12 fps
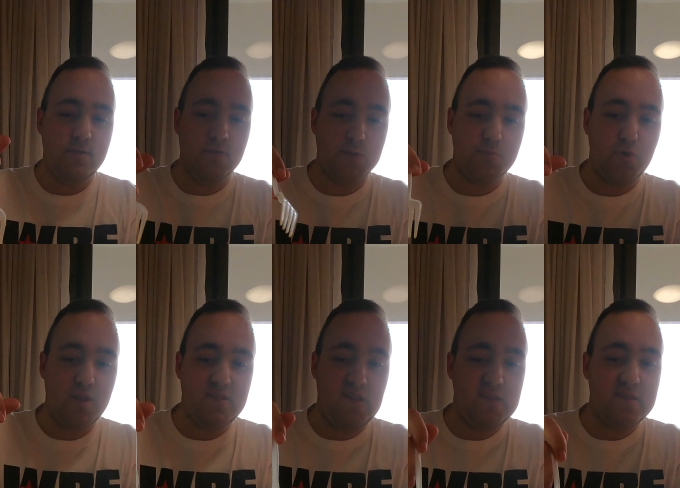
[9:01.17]
Looks pretty
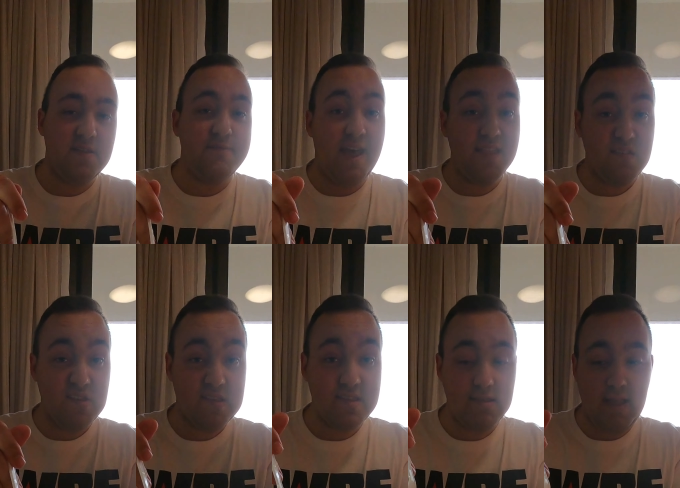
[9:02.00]
decent. I've had
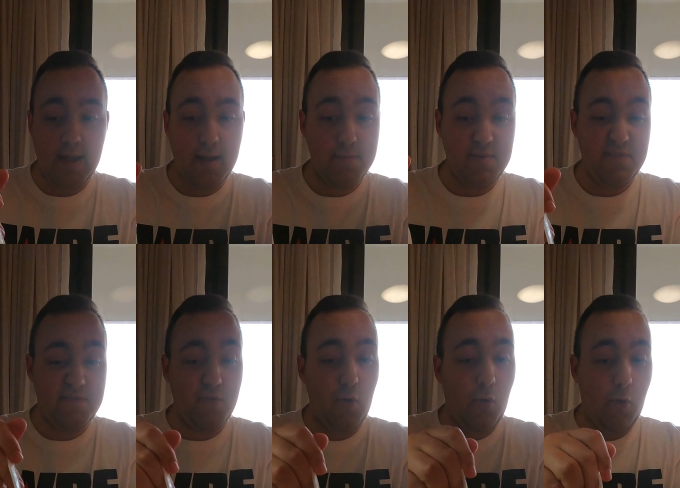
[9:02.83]
this uh,
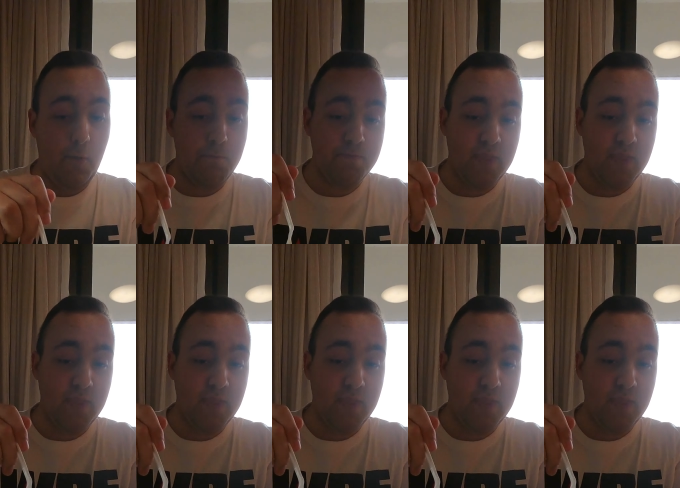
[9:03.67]
before.